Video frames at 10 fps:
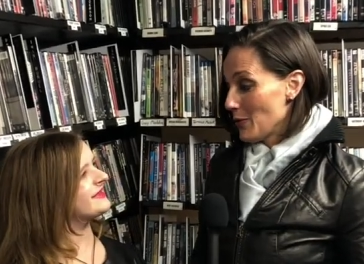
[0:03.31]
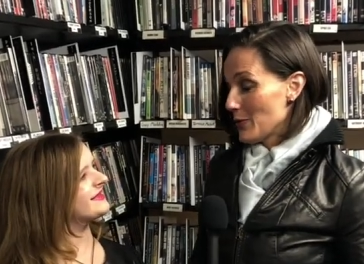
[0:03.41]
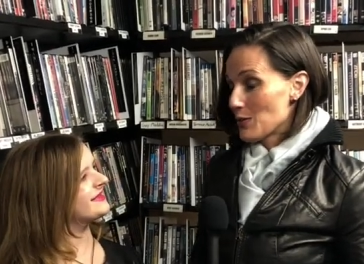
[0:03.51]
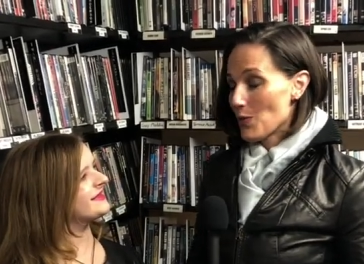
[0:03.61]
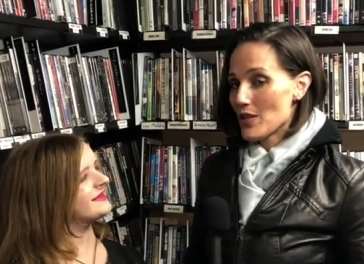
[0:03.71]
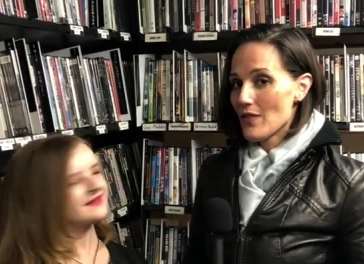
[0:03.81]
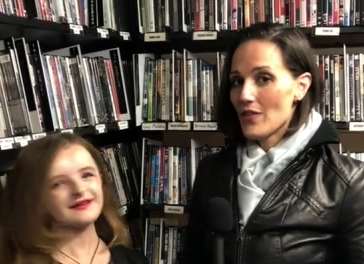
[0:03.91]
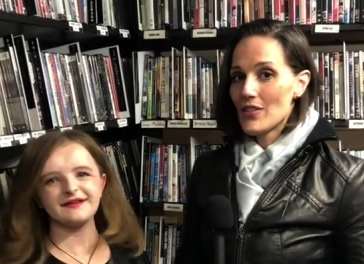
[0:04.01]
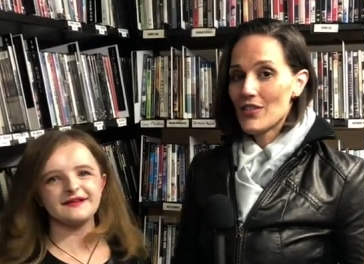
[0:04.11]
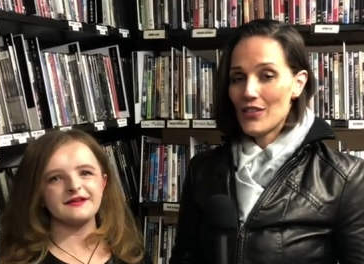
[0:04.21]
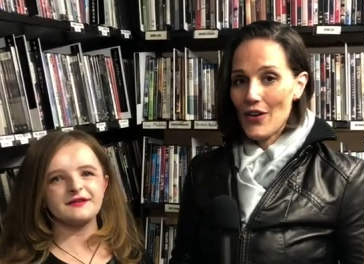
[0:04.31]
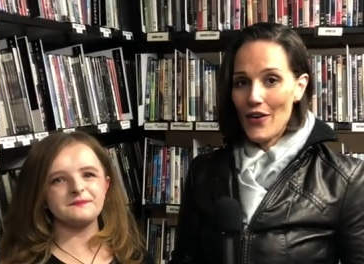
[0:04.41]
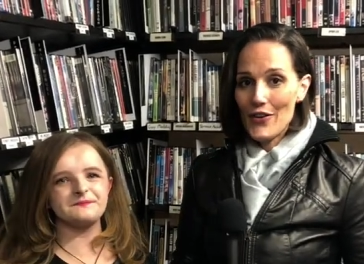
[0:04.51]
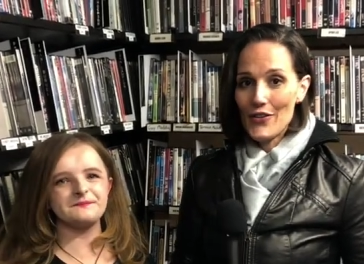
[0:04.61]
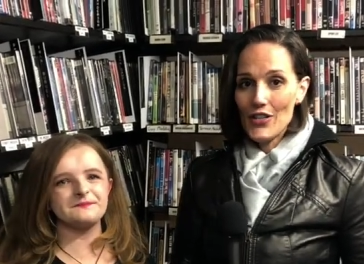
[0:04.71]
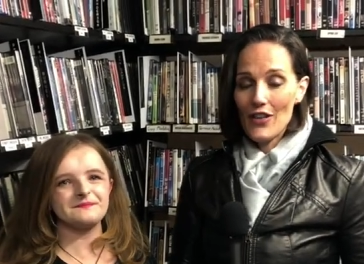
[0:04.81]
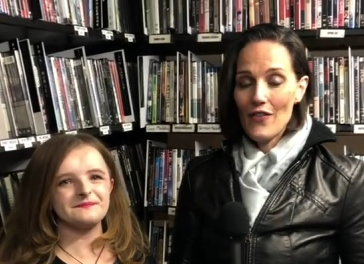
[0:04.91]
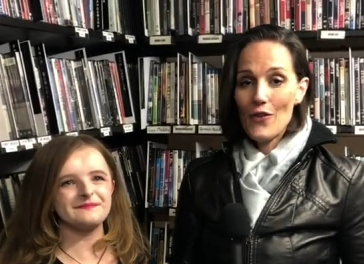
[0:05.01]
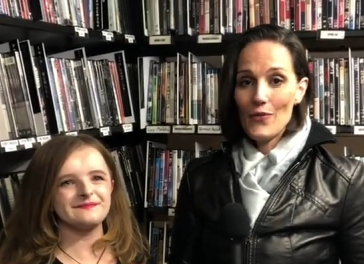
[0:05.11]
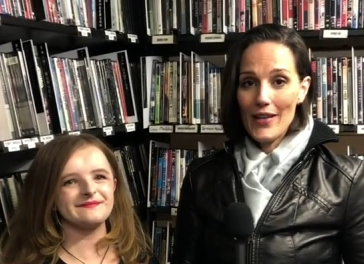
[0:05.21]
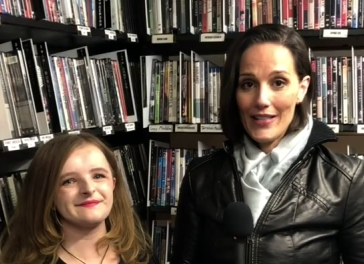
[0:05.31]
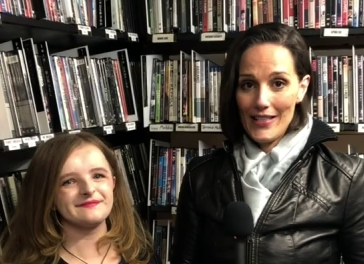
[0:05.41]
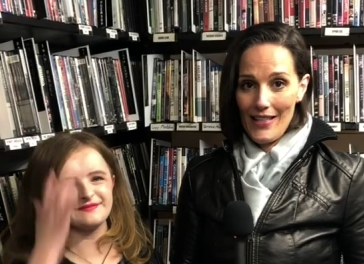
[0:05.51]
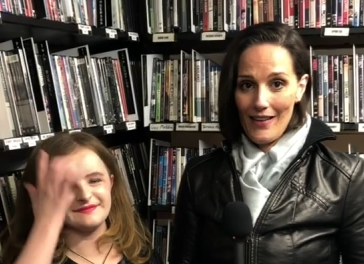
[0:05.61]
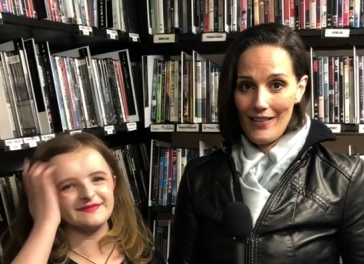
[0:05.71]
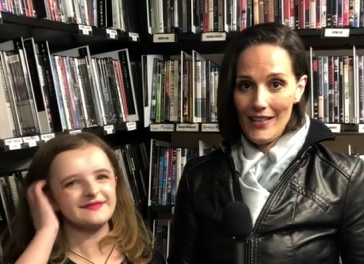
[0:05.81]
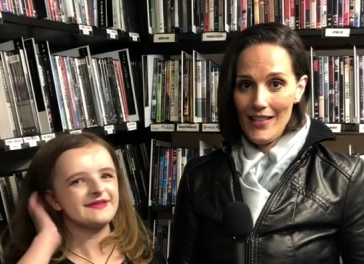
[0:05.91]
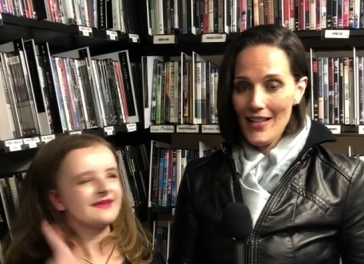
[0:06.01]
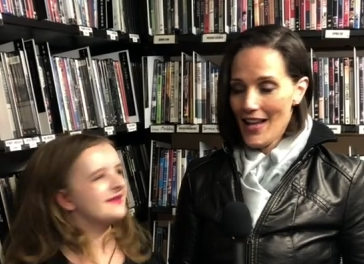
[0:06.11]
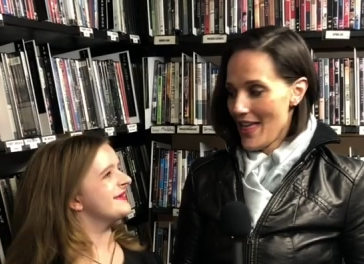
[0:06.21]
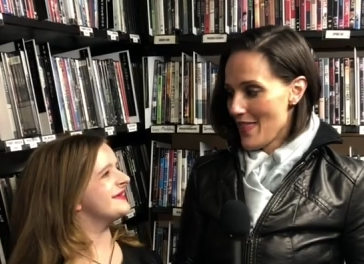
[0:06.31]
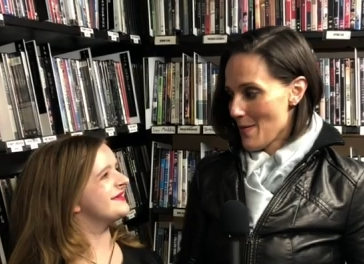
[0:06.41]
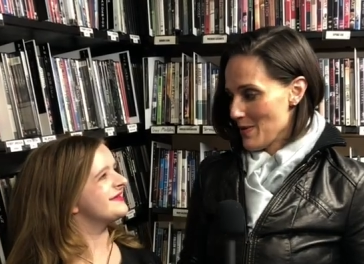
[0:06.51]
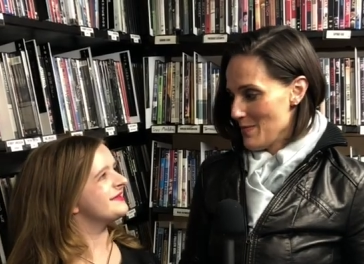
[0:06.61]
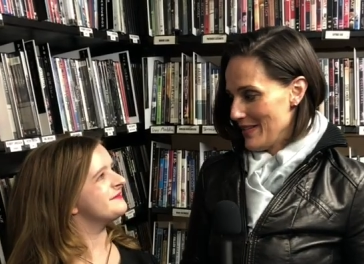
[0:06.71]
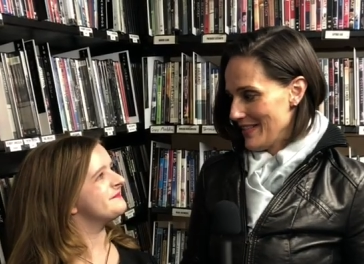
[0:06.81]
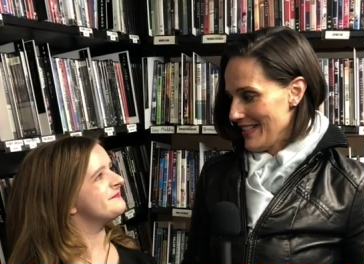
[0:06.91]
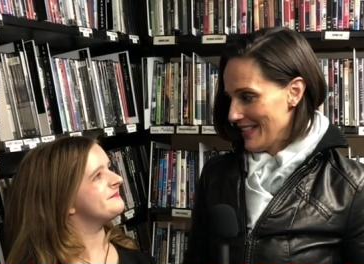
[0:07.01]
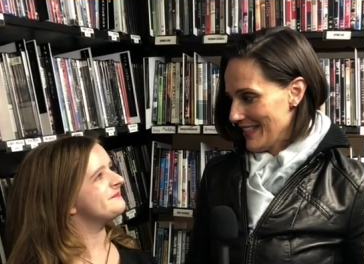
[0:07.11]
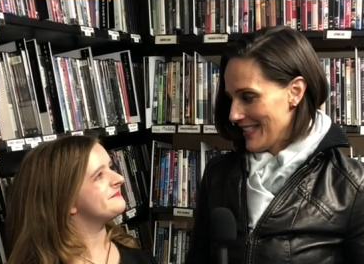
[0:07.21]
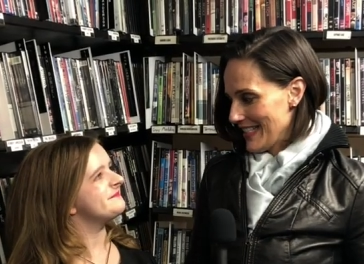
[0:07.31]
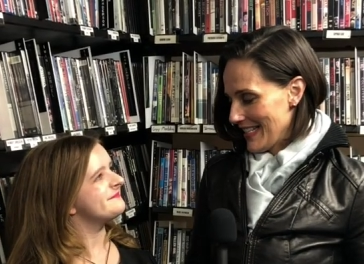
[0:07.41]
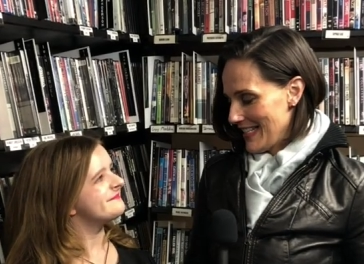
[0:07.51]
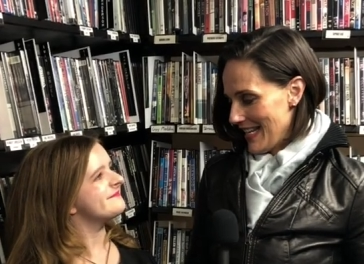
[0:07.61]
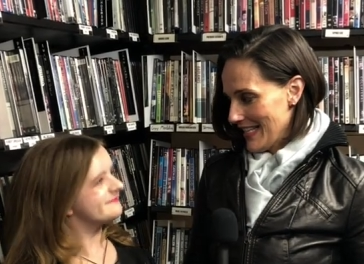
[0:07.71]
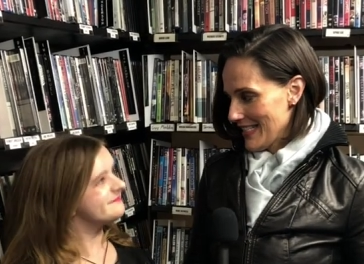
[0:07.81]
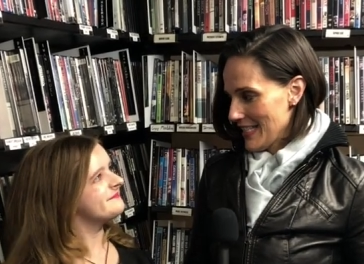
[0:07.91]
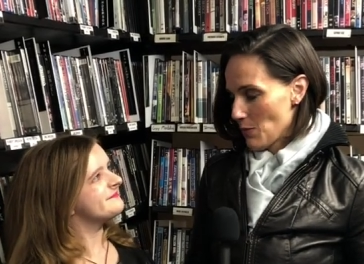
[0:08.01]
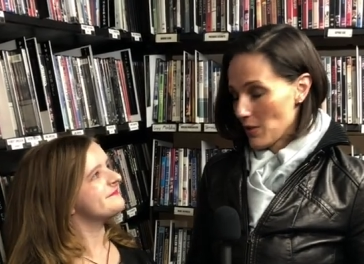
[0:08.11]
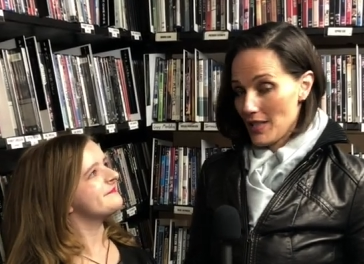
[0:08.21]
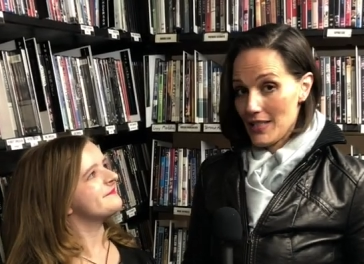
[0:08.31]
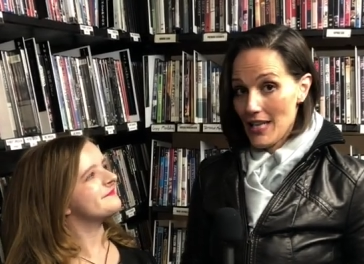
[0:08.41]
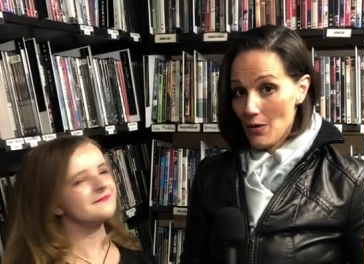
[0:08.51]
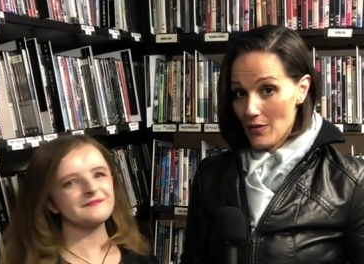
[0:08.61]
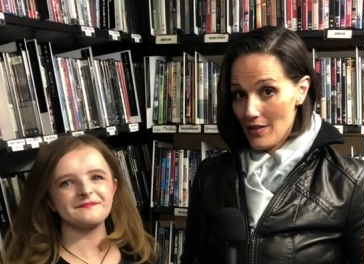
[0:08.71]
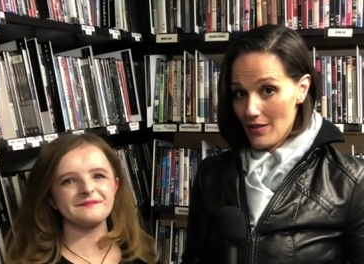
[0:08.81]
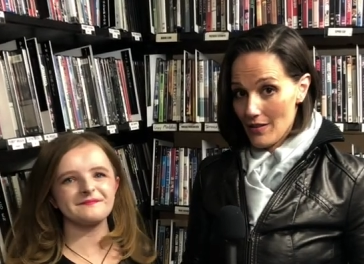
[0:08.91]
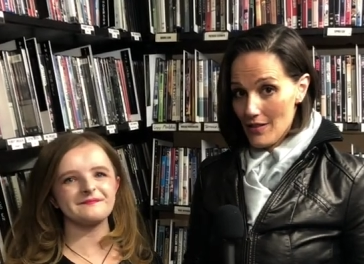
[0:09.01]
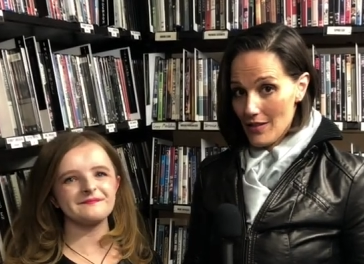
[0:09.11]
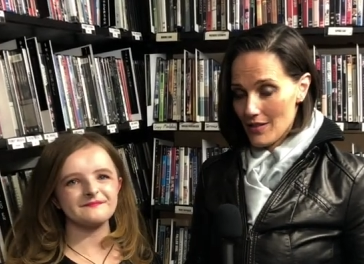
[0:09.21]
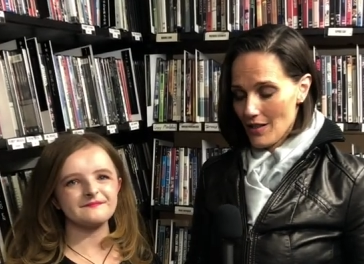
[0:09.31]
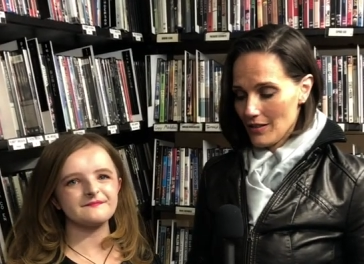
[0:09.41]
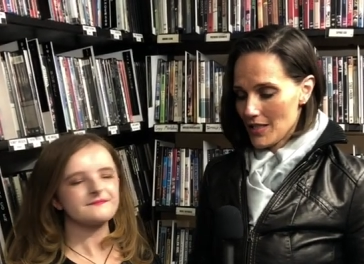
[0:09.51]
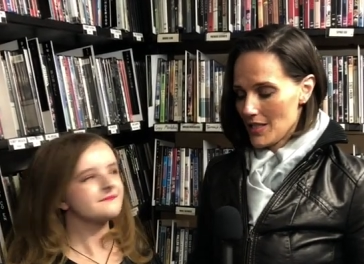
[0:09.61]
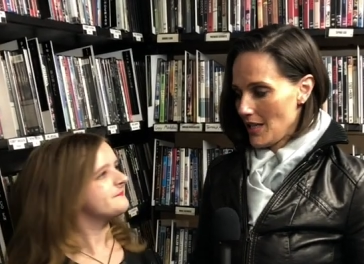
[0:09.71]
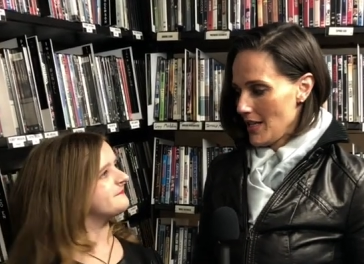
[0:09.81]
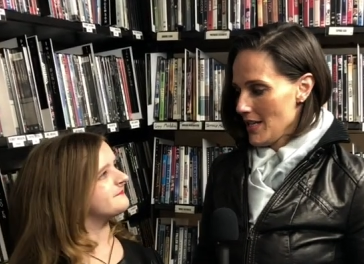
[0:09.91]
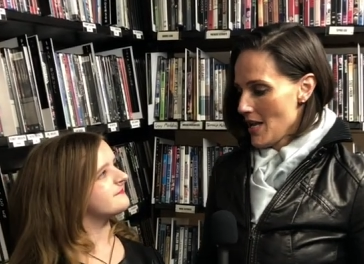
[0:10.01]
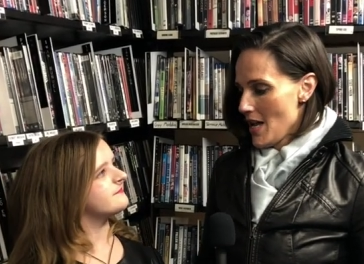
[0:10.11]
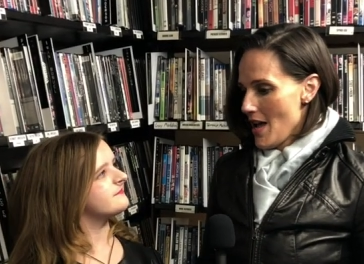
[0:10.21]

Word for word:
Speaker 1: who is one of the stars of Hereditary that premiered here at Sundance, and we're at the Tower Theatre in Salt Lake City.